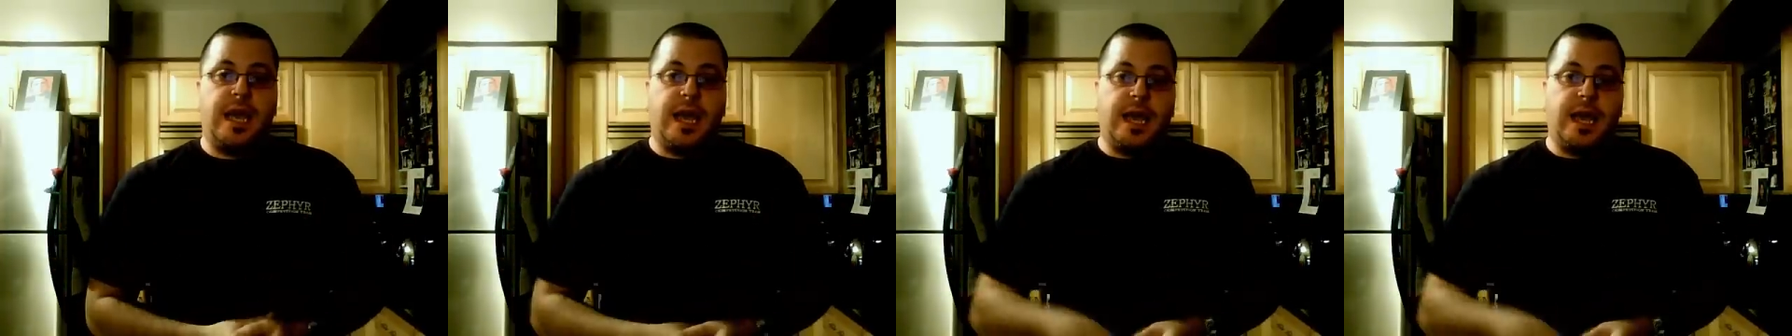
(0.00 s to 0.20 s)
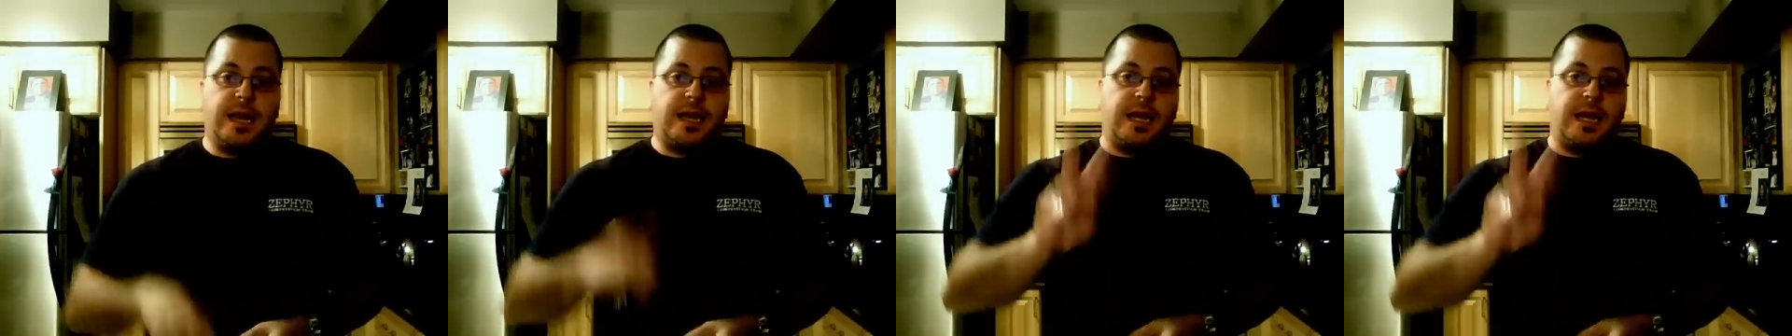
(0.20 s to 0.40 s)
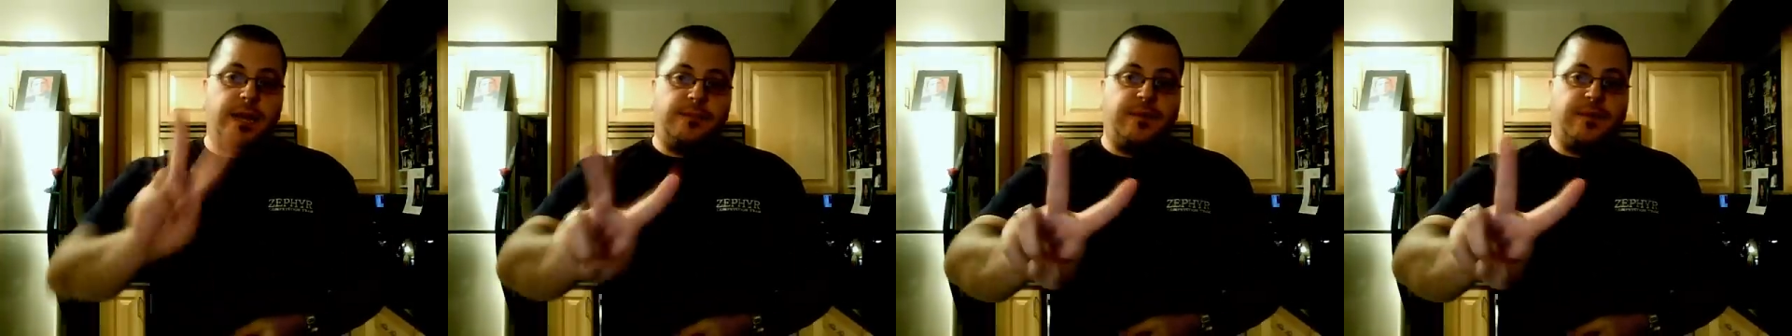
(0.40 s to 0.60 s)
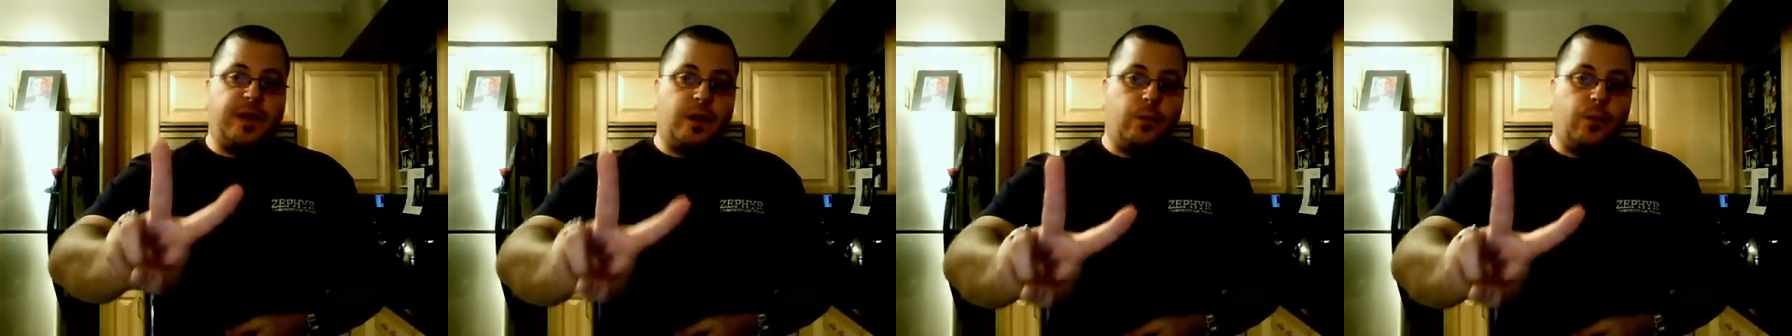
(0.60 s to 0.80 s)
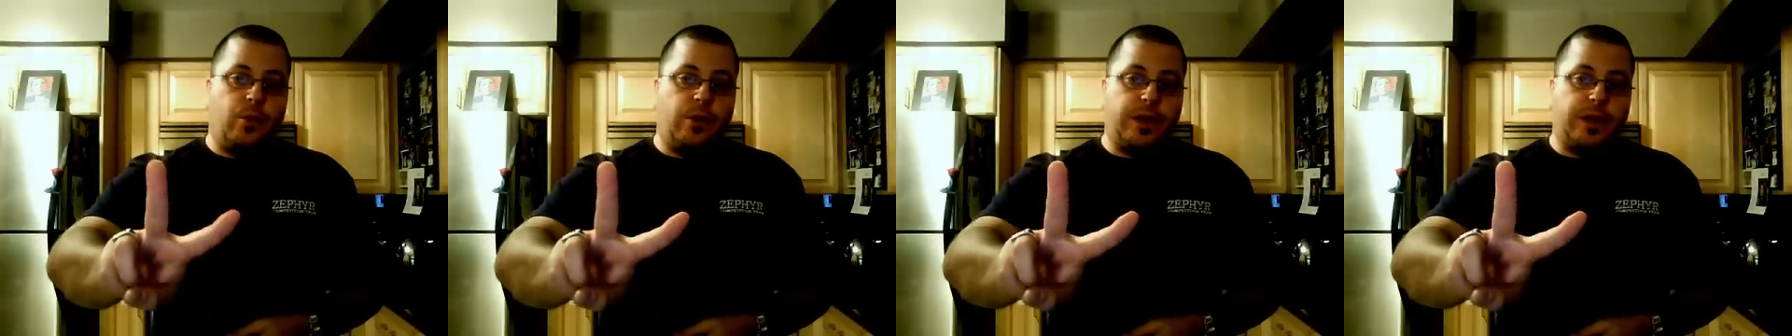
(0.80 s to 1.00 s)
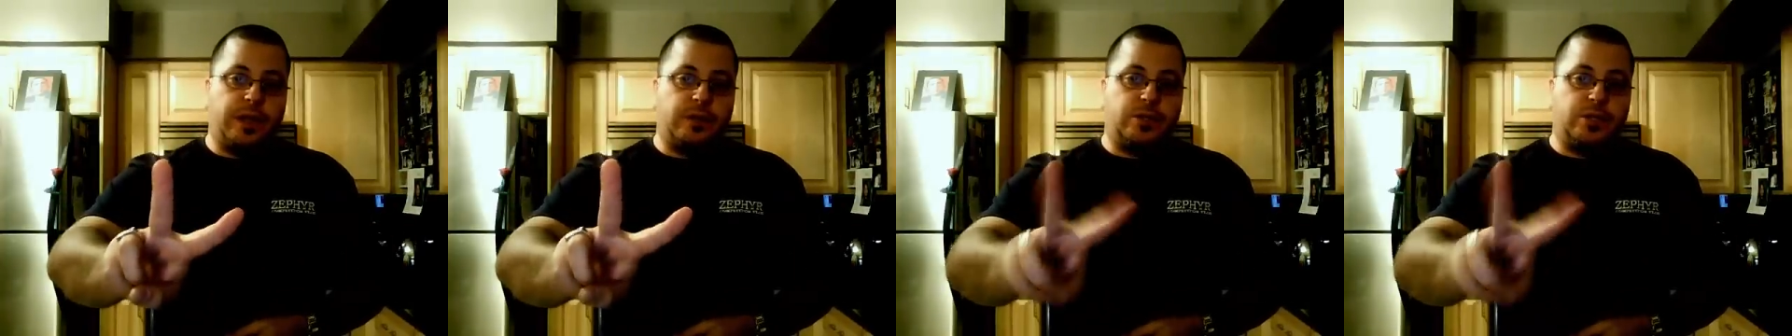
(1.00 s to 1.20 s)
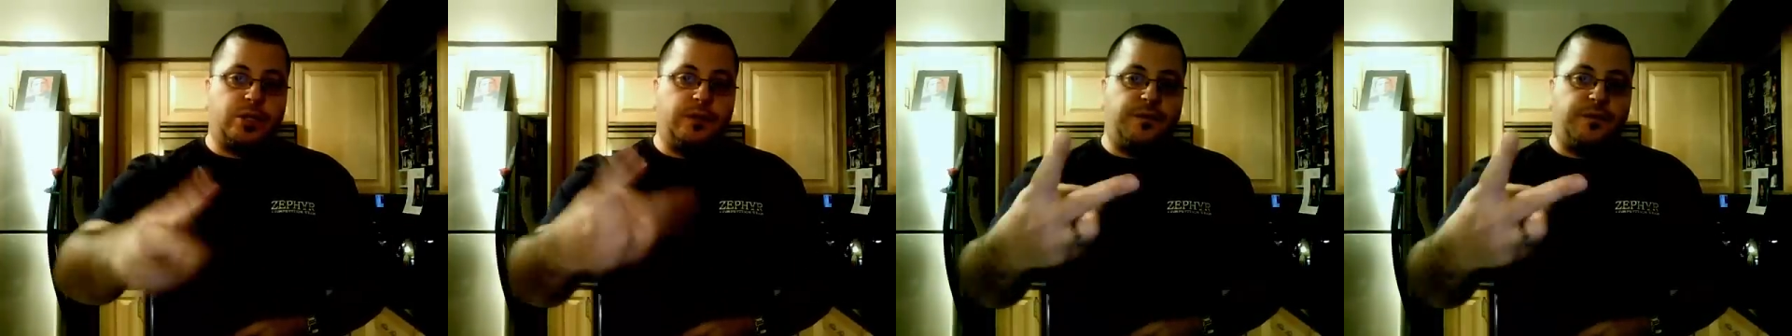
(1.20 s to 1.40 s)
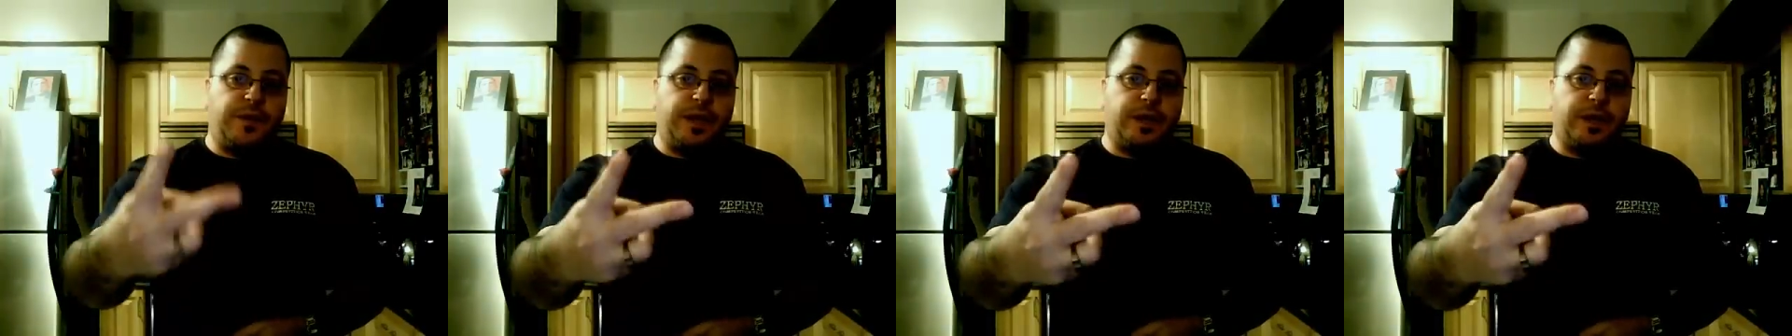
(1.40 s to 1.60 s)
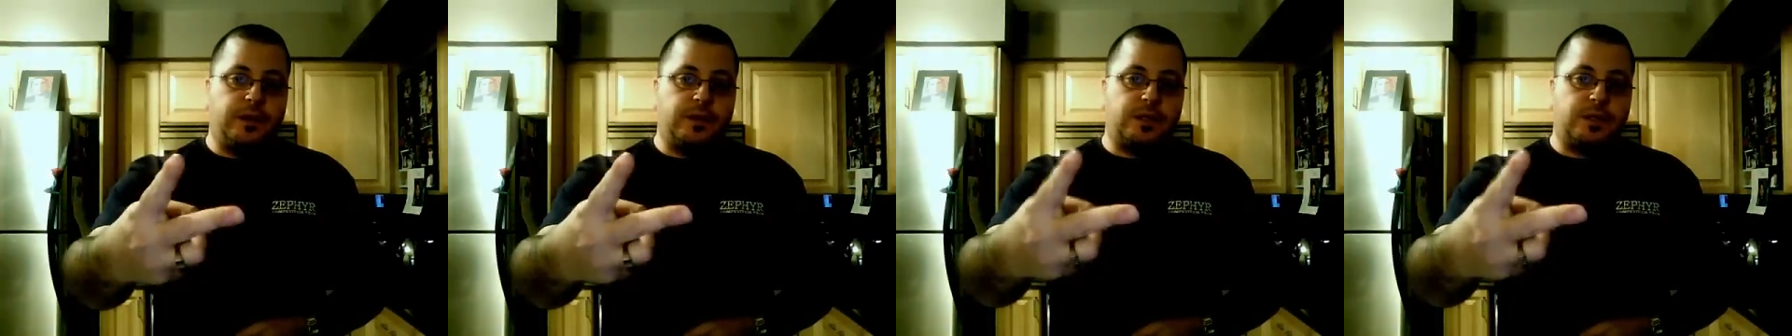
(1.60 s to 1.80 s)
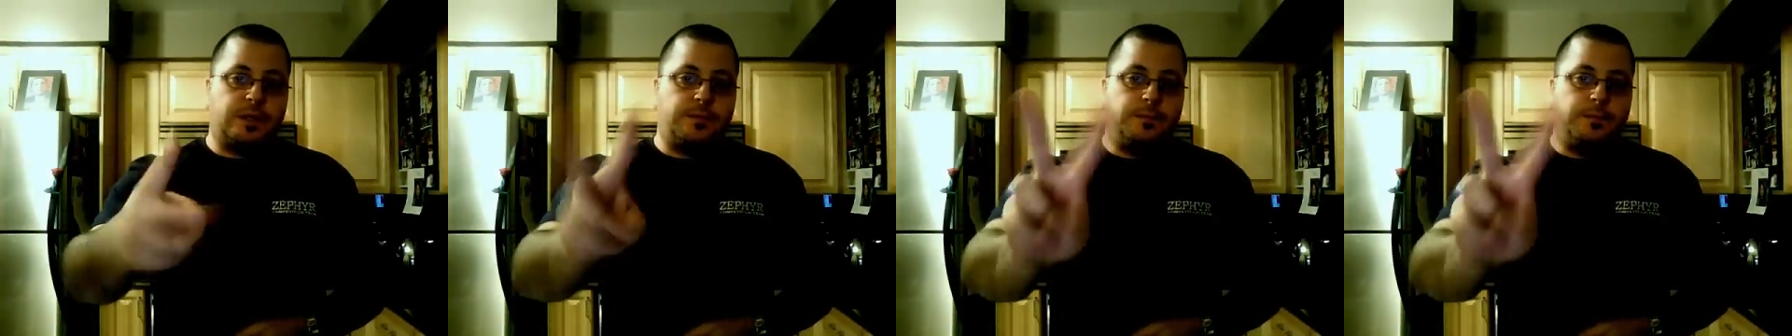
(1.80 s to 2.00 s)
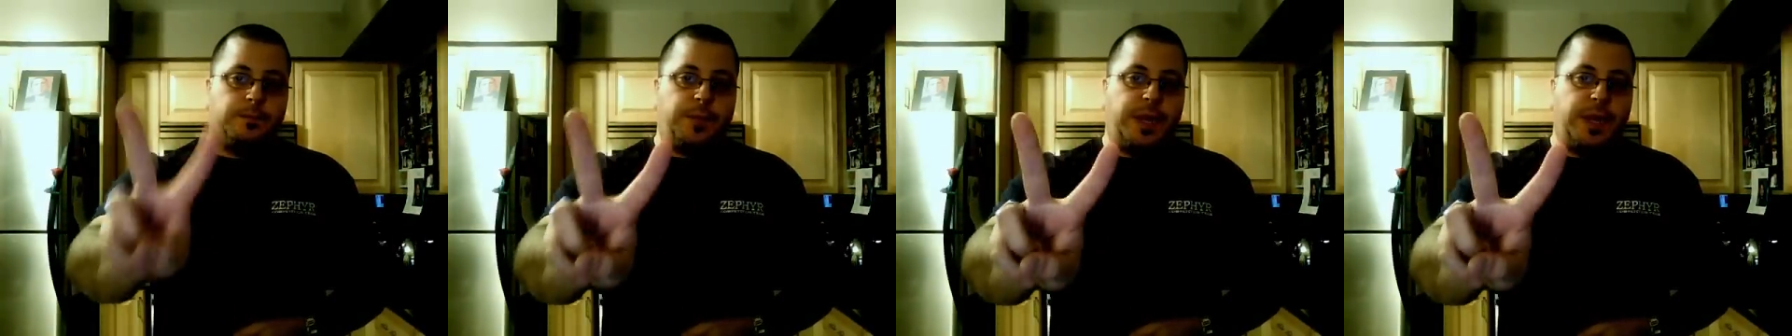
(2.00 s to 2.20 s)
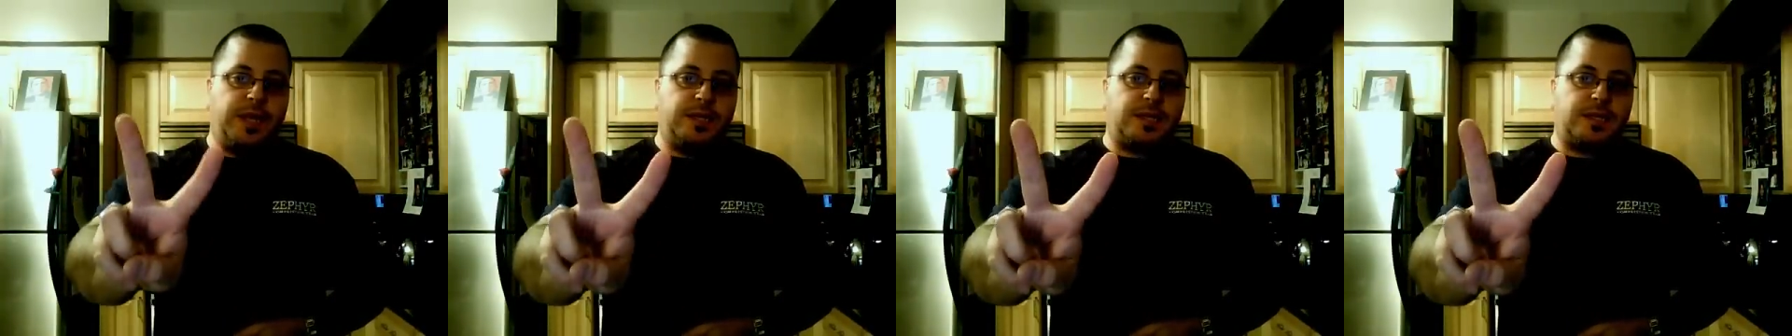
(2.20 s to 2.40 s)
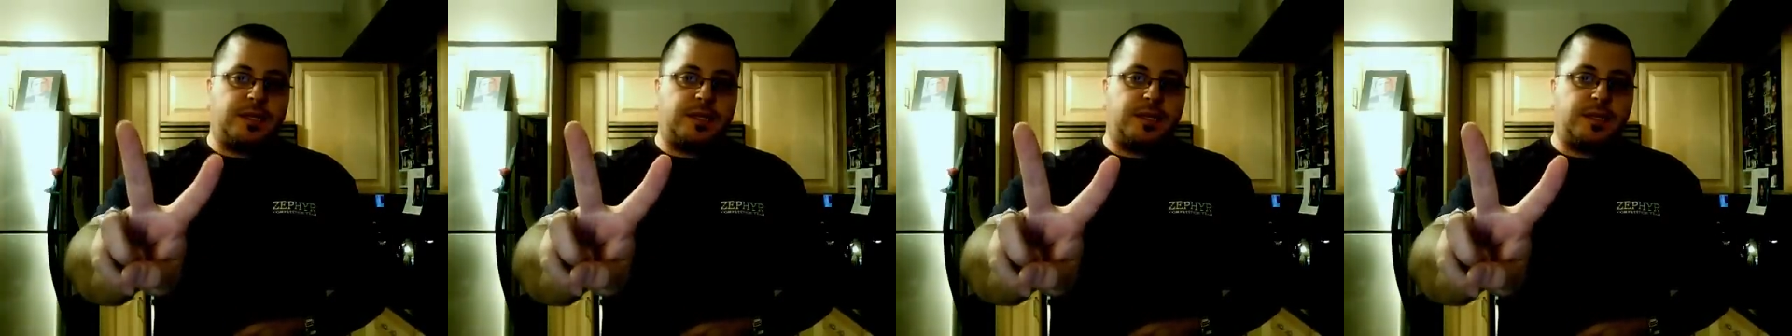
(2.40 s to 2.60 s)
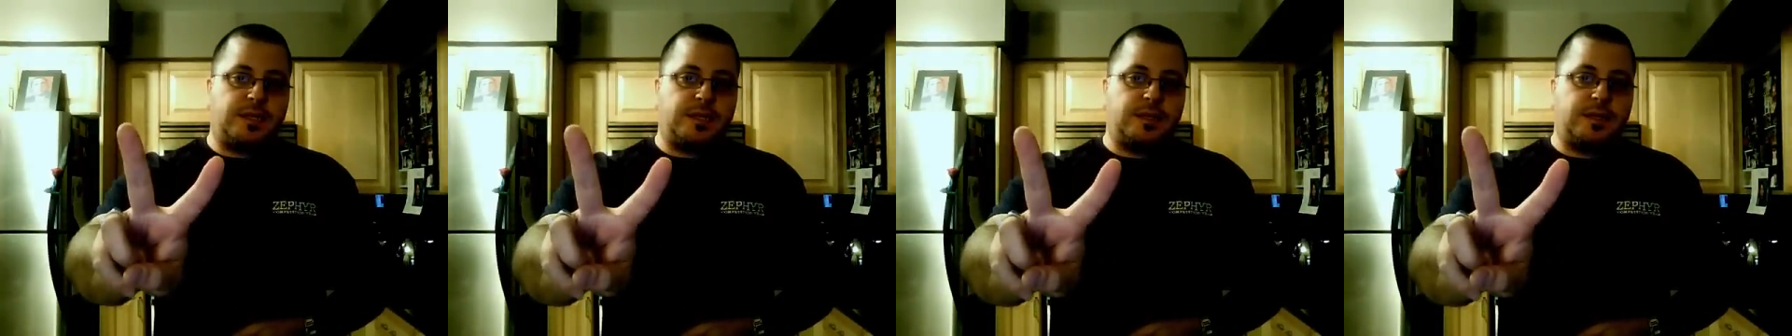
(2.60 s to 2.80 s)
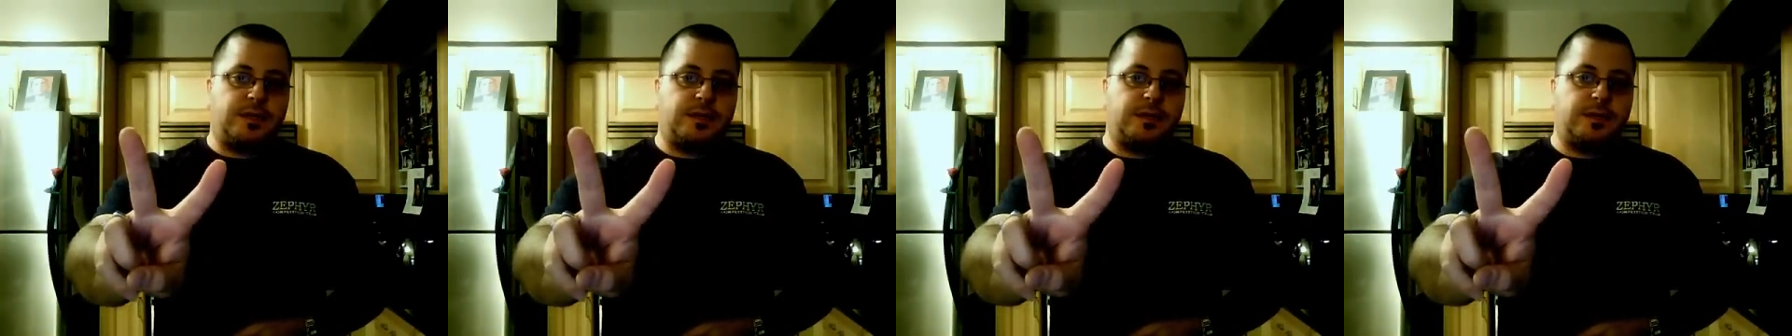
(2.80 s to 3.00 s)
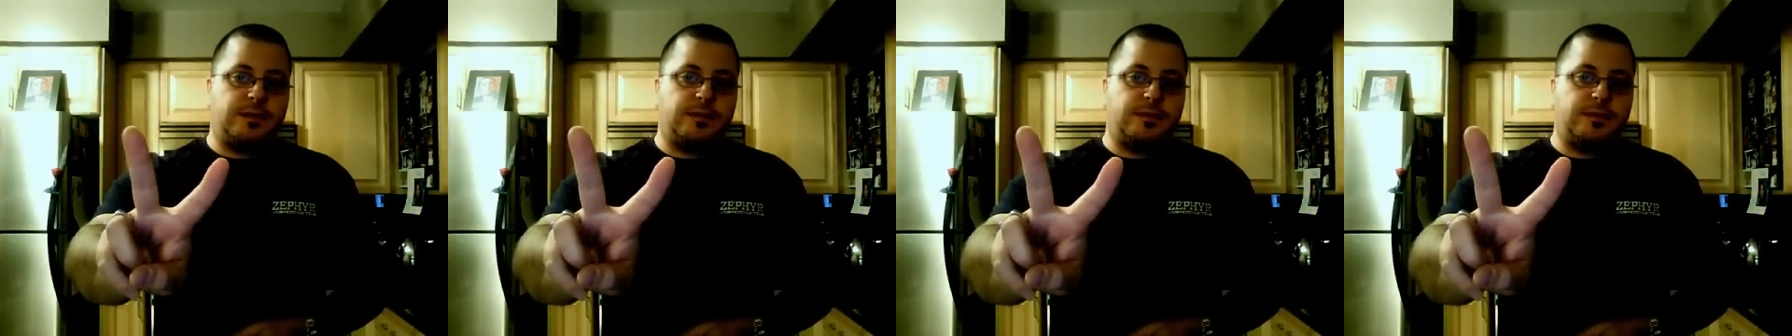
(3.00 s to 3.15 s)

And keep fingerboarding. Two fingers. Peace.